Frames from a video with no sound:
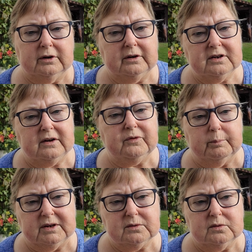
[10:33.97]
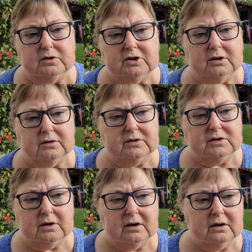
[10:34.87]
and to give the muscles a chance
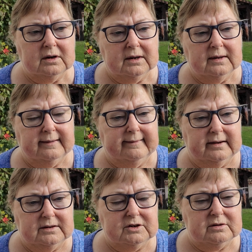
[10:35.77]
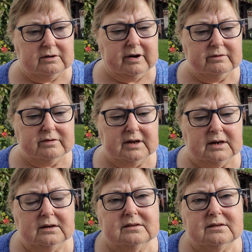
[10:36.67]
to do their own thing.